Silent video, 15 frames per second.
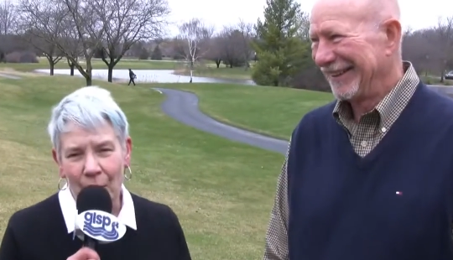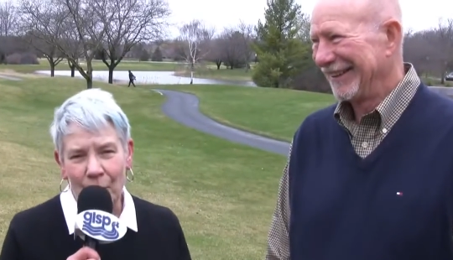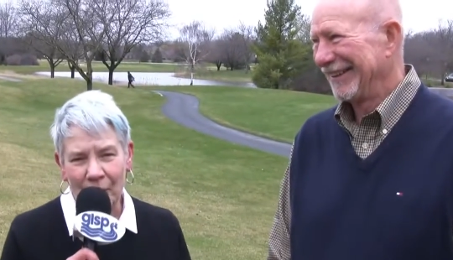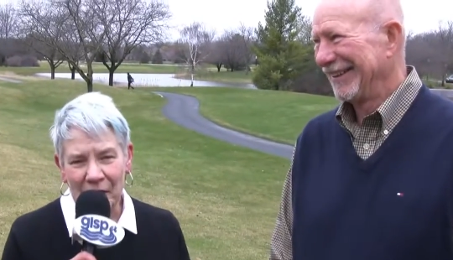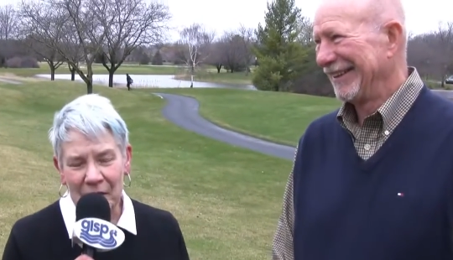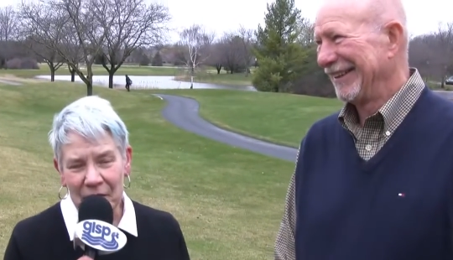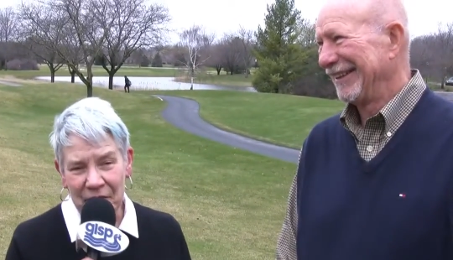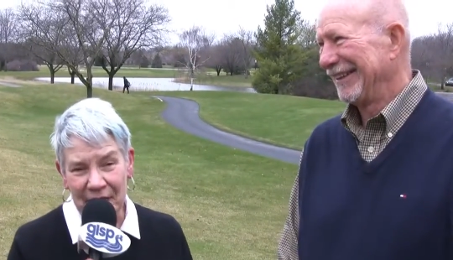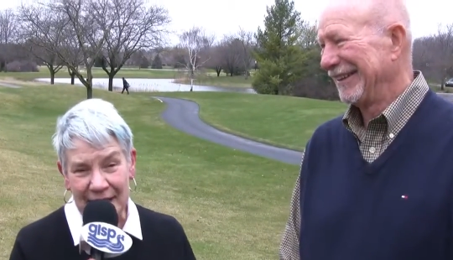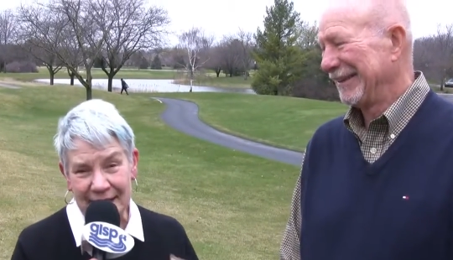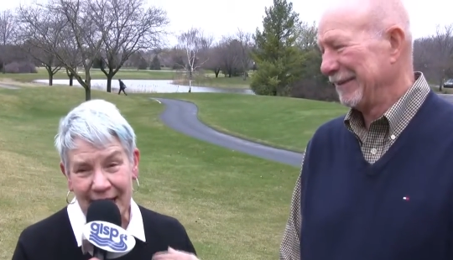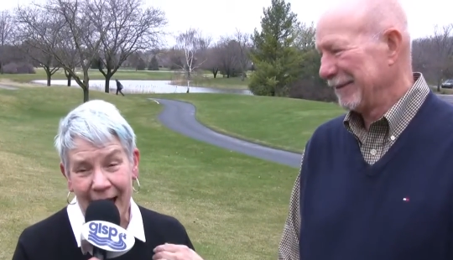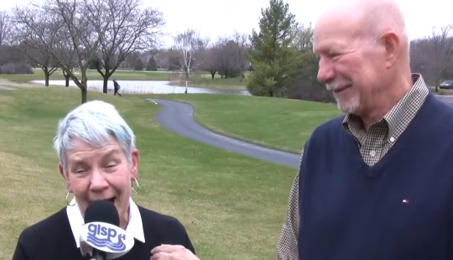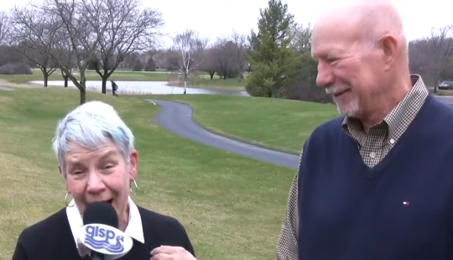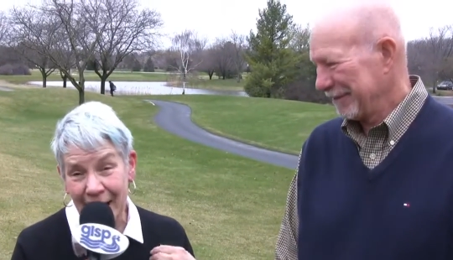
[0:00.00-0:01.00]
Speaker 1: One of the
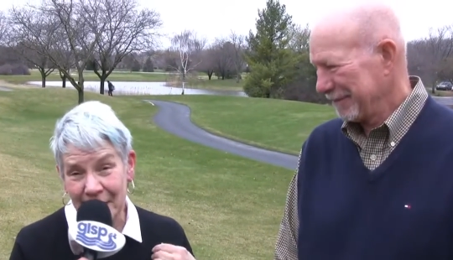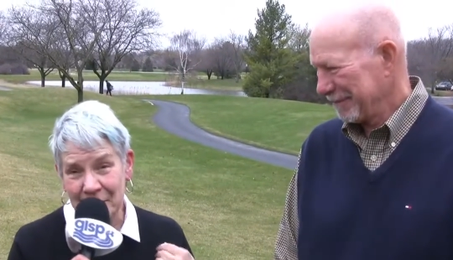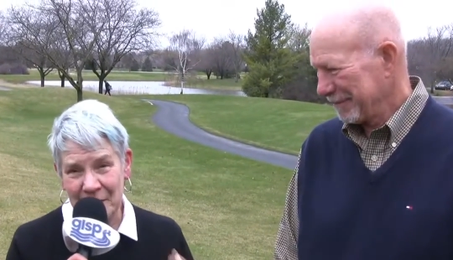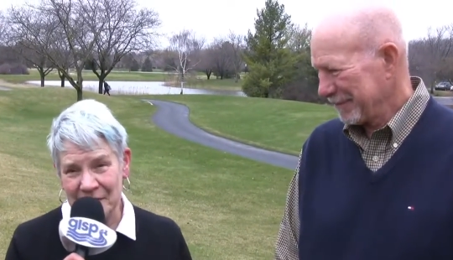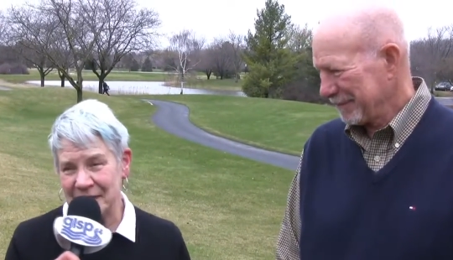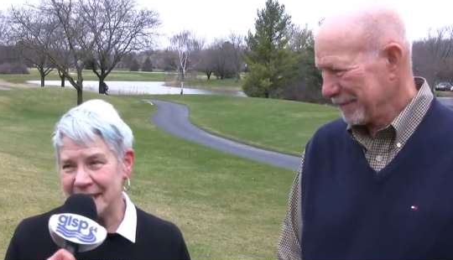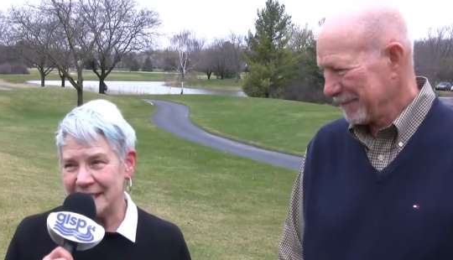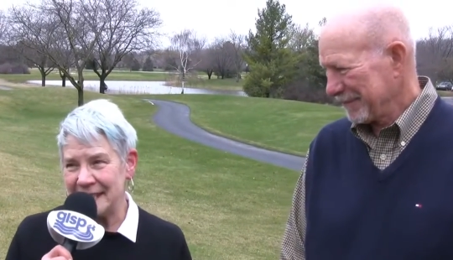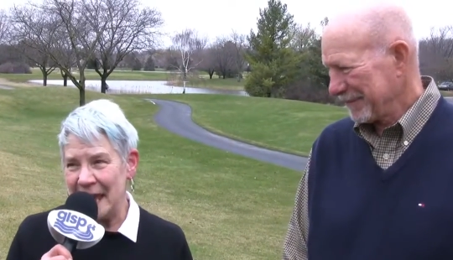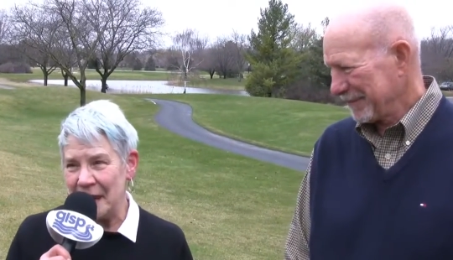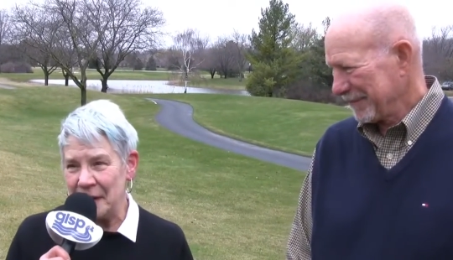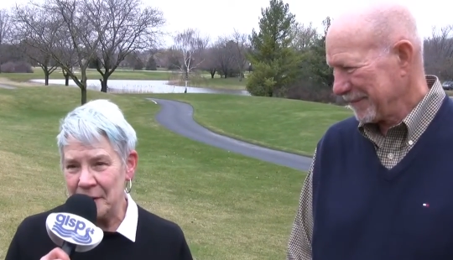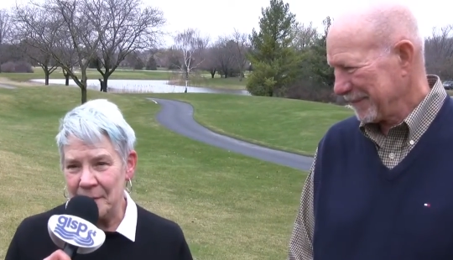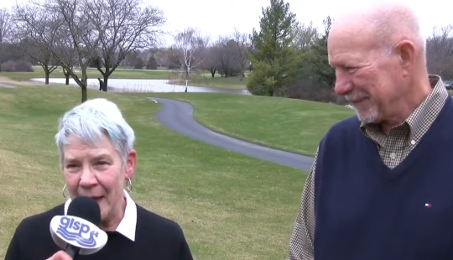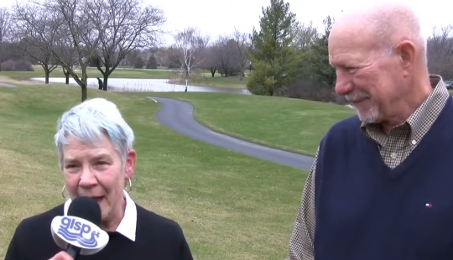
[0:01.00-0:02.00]
things I'm most
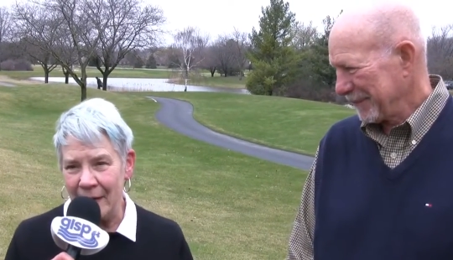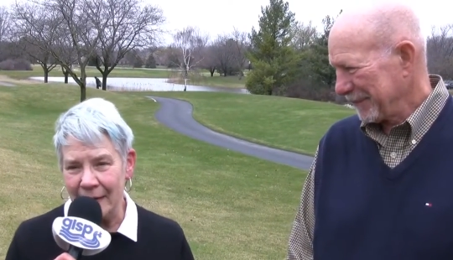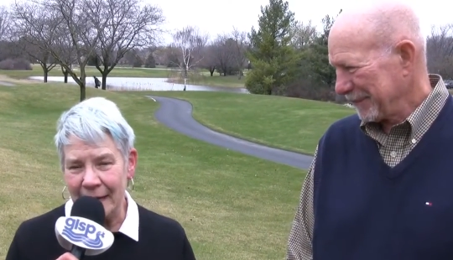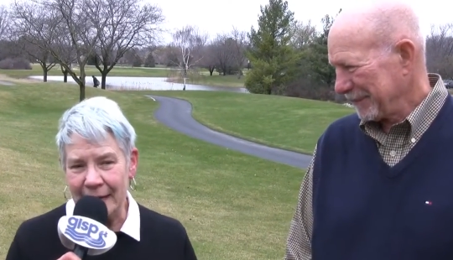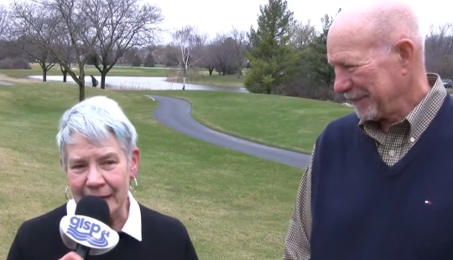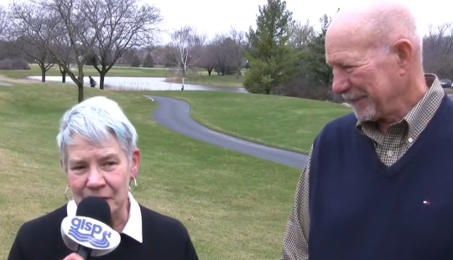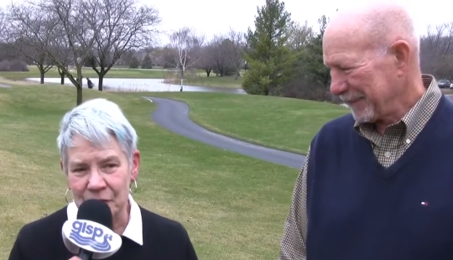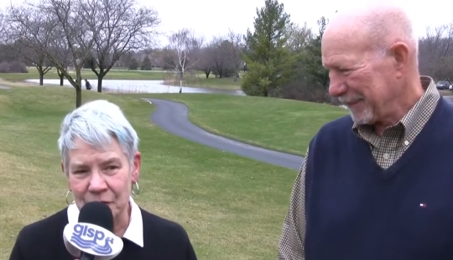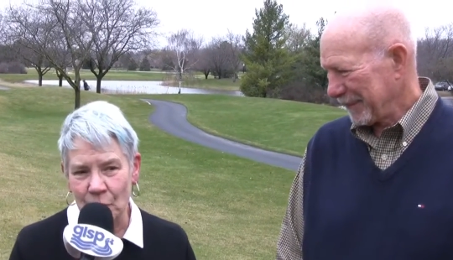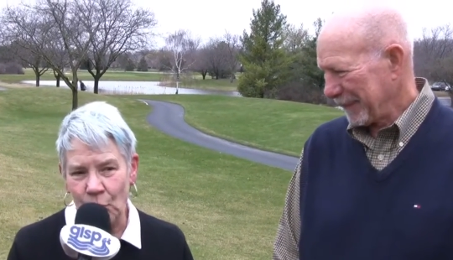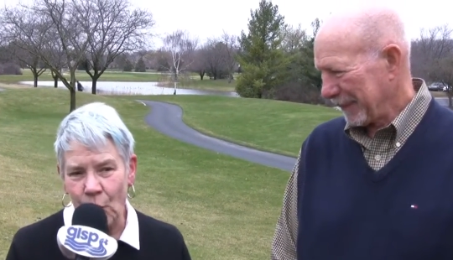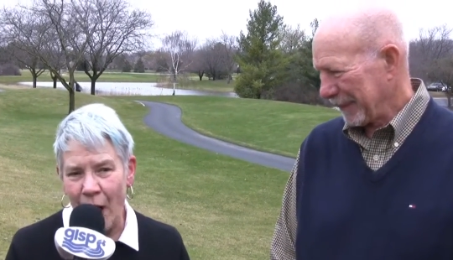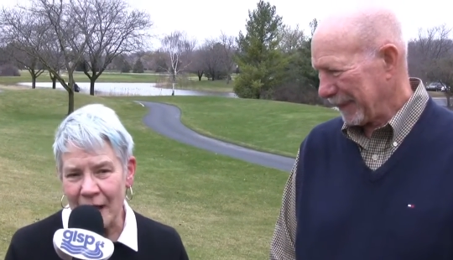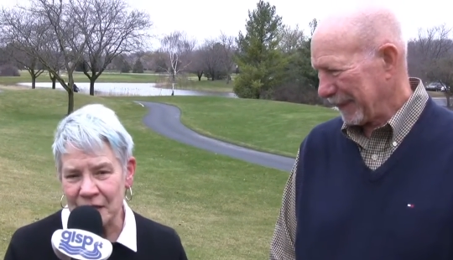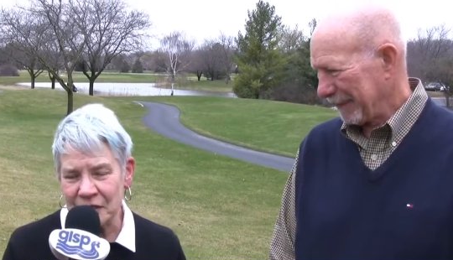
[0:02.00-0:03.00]
excited about is
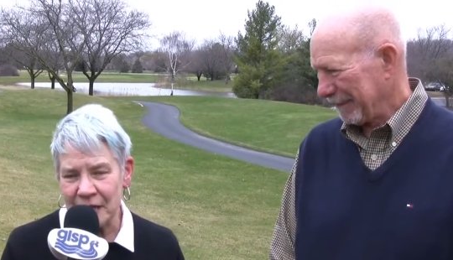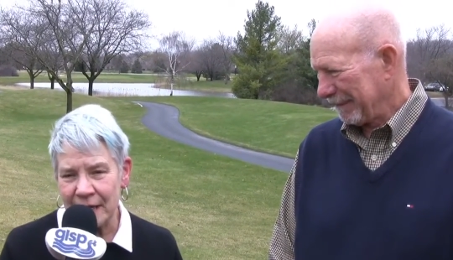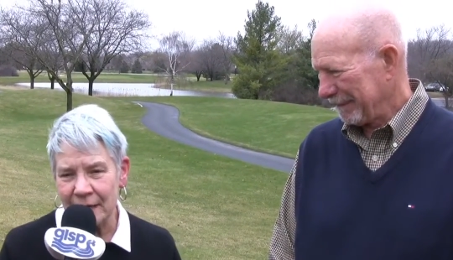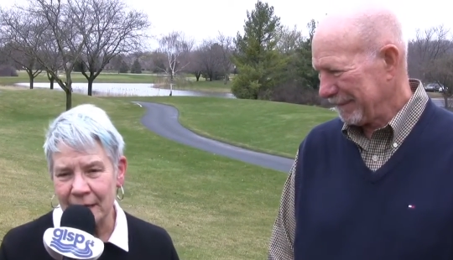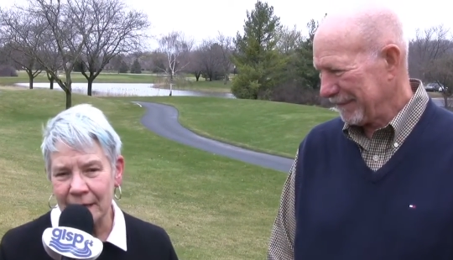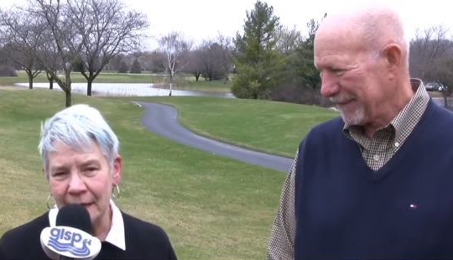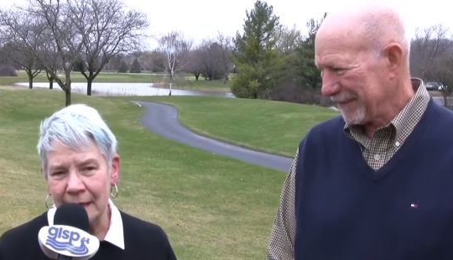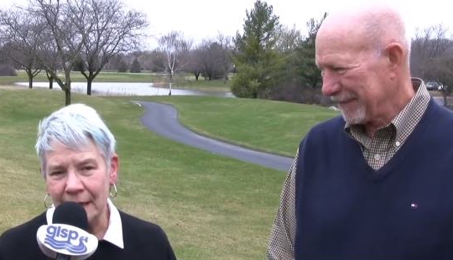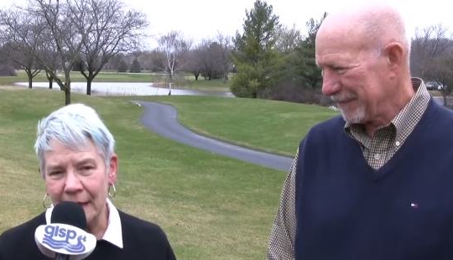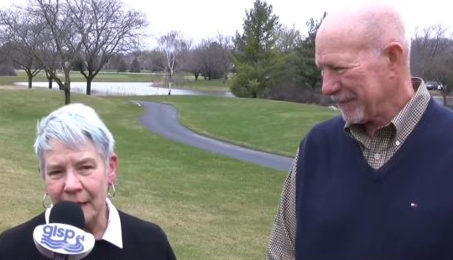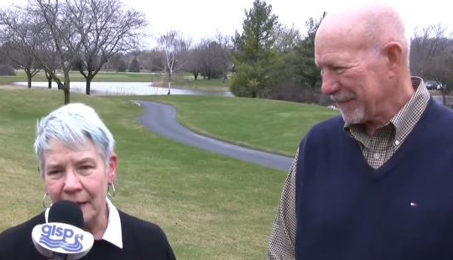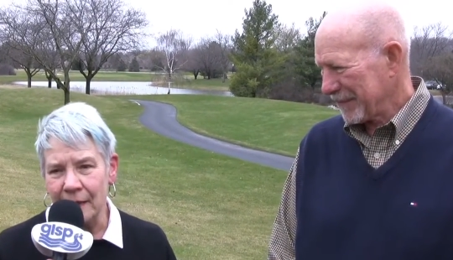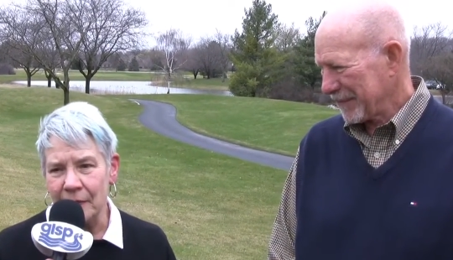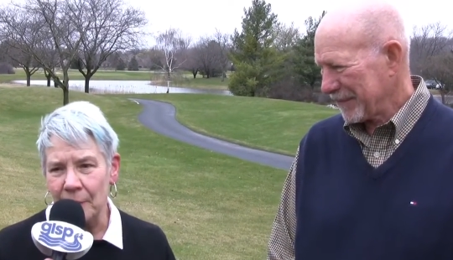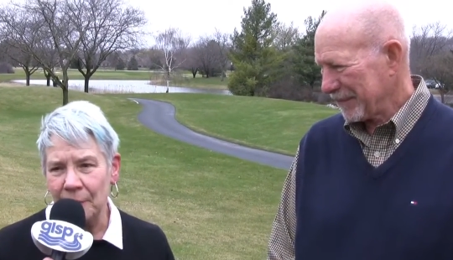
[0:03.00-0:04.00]
watching
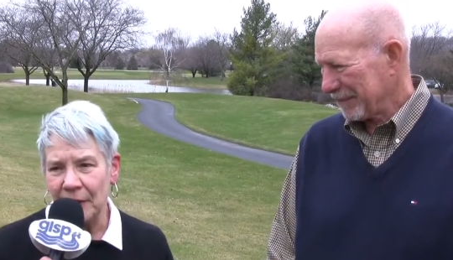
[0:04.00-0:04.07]
the